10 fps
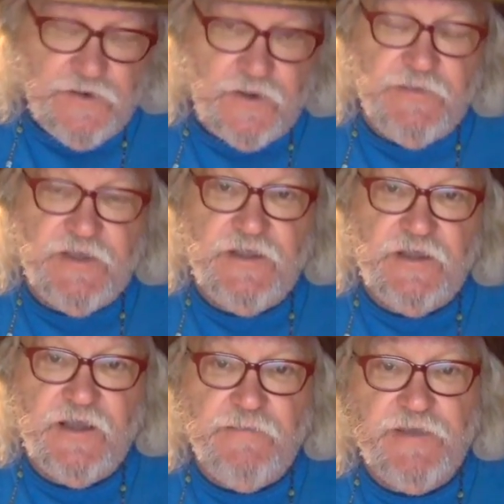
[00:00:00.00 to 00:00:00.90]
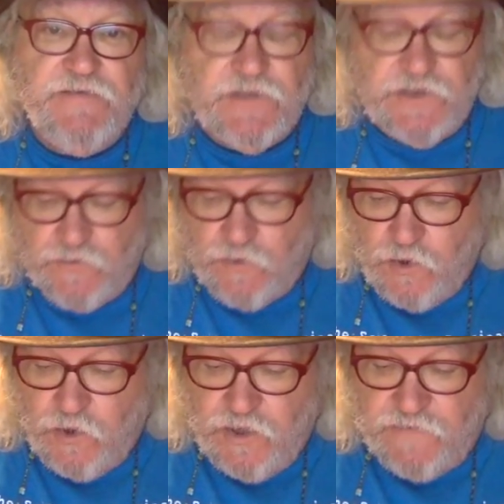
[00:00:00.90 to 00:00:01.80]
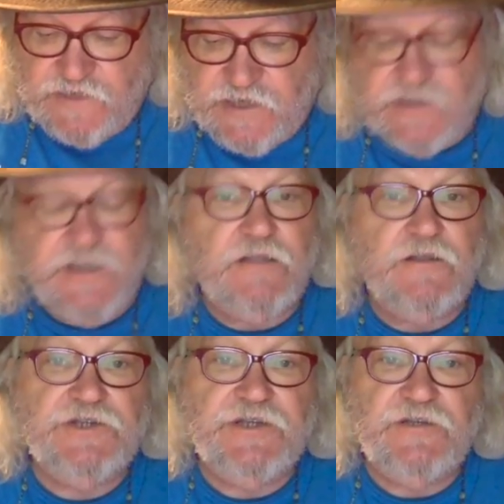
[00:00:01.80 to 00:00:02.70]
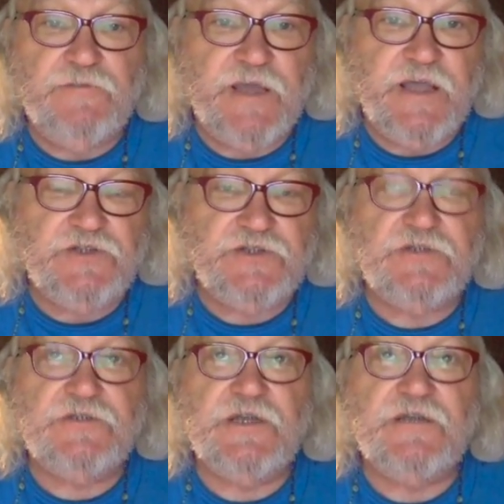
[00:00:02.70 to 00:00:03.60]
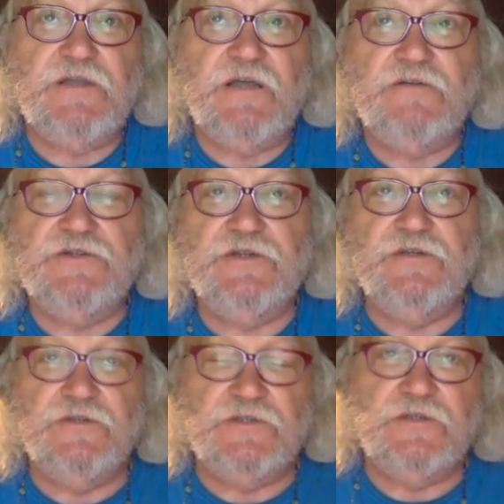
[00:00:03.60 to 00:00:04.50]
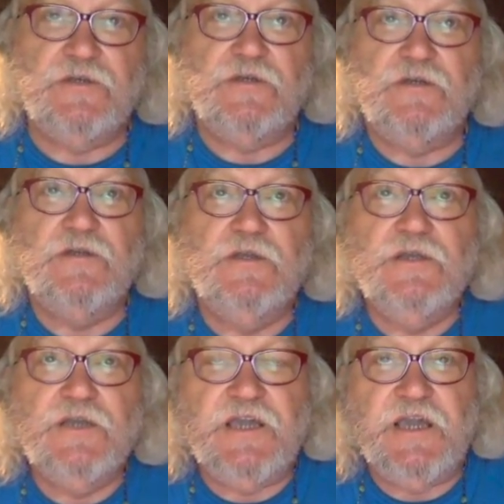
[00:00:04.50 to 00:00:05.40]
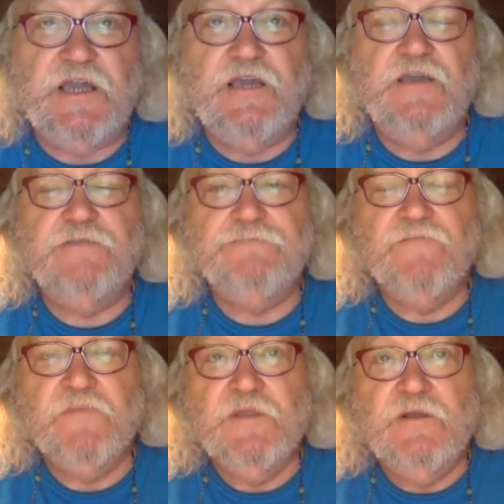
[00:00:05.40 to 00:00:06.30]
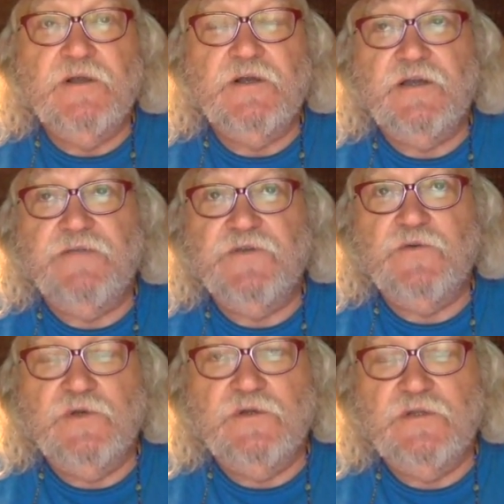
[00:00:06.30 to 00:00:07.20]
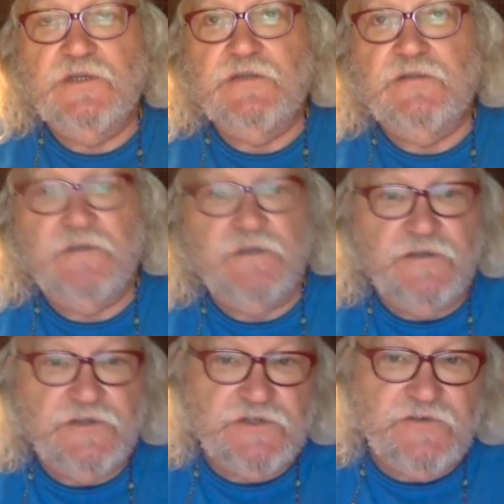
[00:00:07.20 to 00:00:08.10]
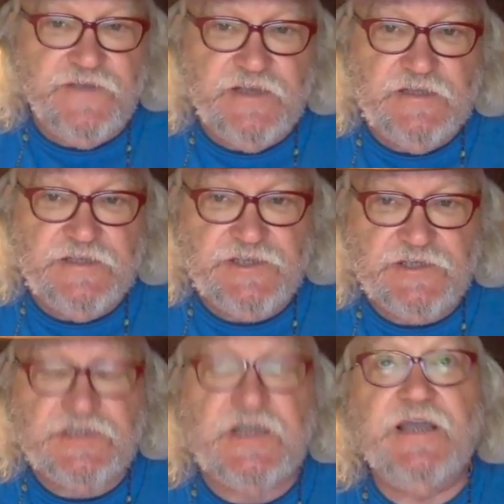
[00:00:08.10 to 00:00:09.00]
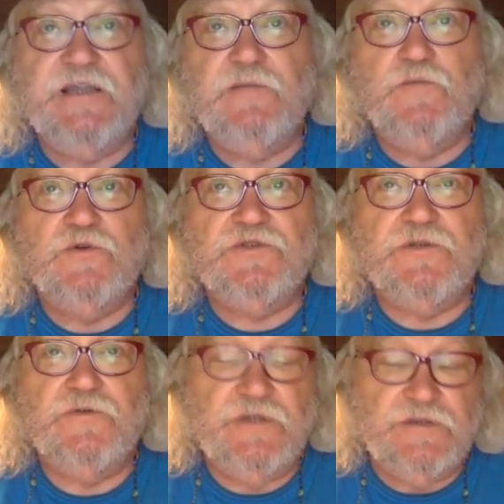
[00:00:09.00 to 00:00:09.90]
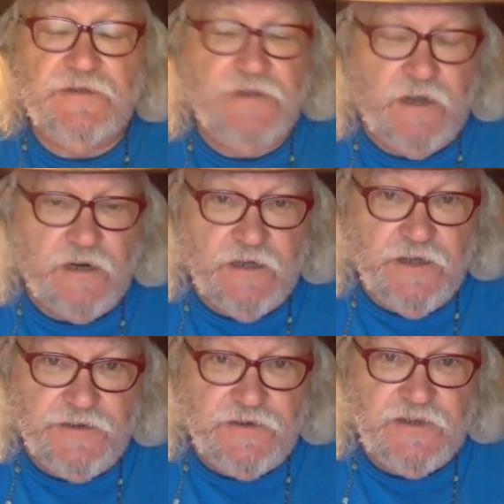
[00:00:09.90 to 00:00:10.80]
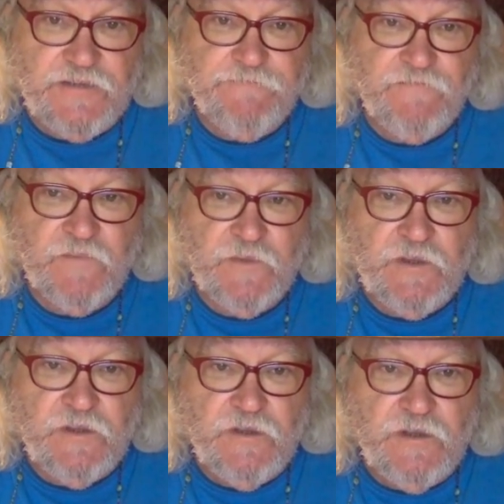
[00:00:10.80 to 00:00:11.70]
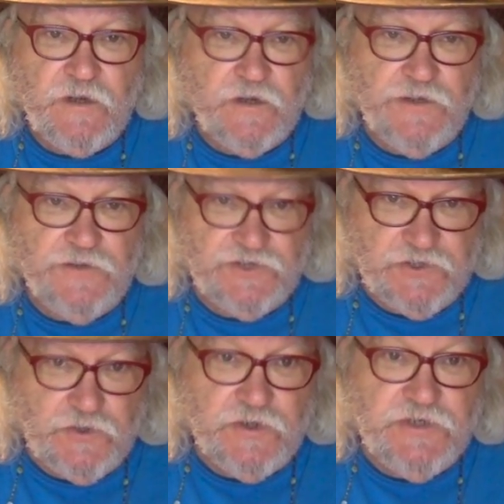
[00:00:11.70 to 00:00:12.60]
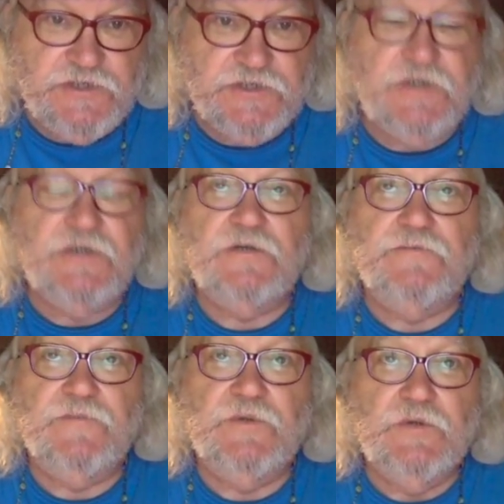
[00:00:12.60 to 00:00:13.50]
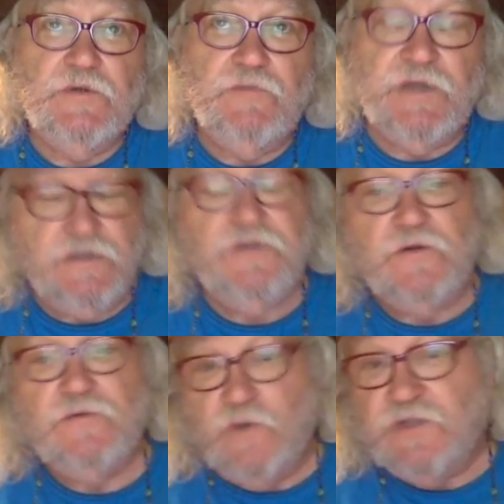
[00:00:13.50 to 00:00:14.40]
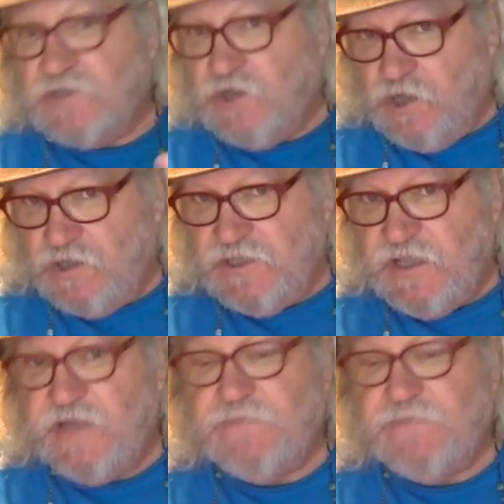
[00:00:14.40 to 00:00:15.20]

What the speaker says: I mean, the ambivalent role of technology in Match. To technology is king, if you will, in this surveillance society, more so than our other stories. But what's caused that?